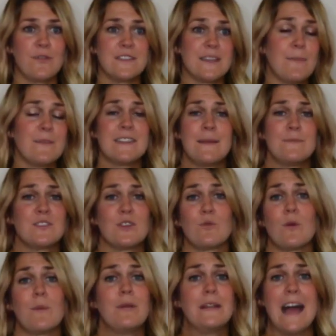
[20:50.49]
sometimes they'll
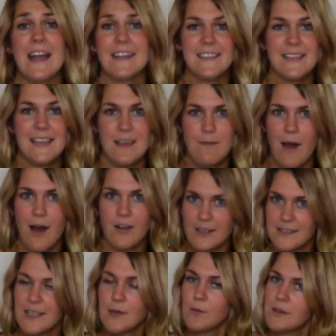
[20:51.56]
reply to the email,
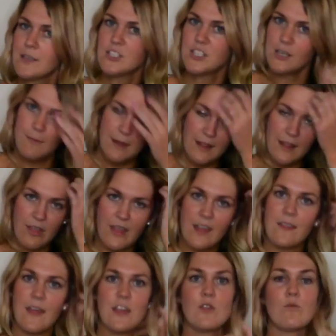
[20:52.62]
because they will legitimately
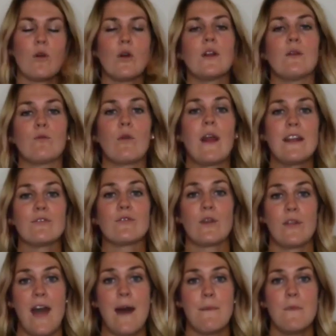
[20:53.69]
think that you wrote it right for
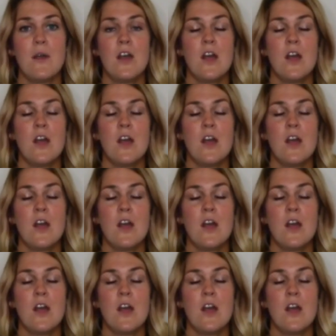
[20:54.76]
them.